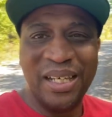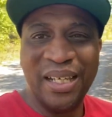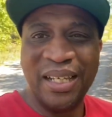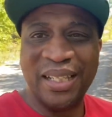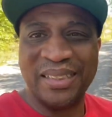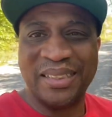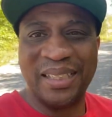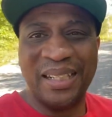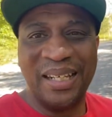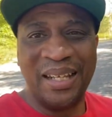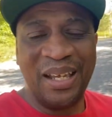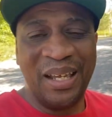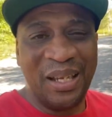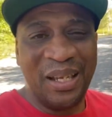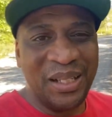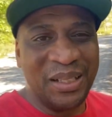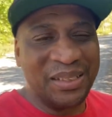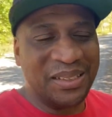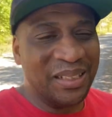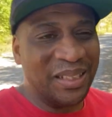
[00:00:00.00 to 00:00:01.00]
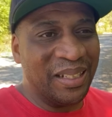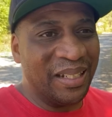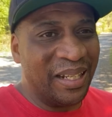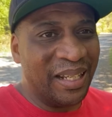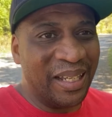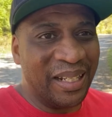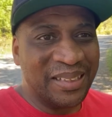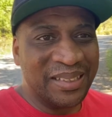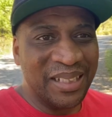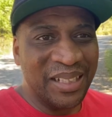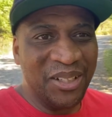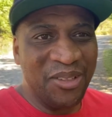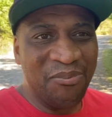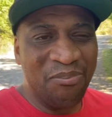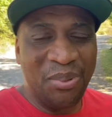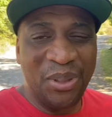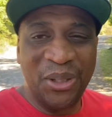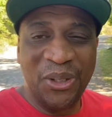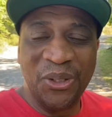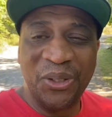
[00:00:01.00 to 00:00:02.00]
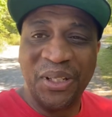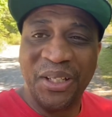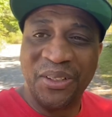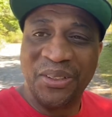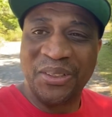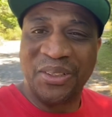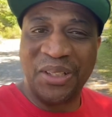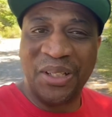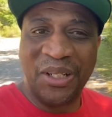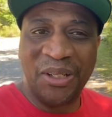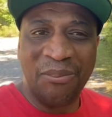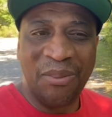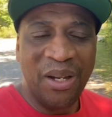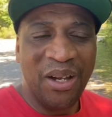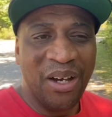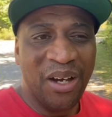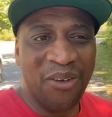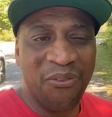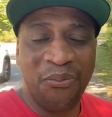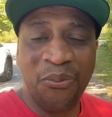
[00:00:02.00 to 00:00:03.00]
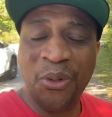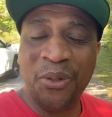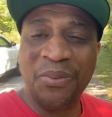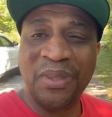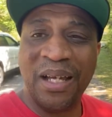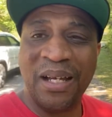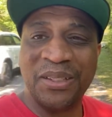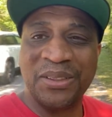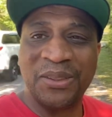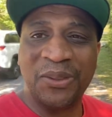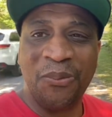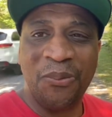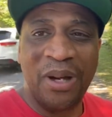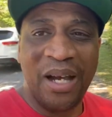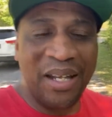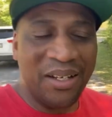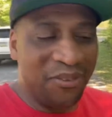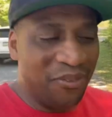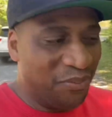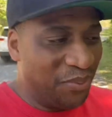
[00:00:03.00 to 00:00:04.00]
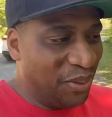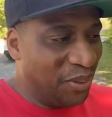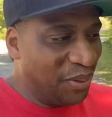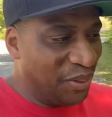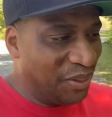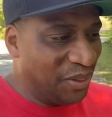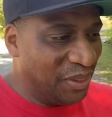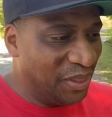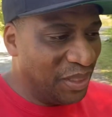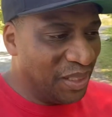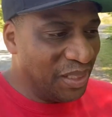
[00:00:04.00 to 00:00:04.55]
It's an excellent, excellent build. Hooked up a 4,000 watt inverter.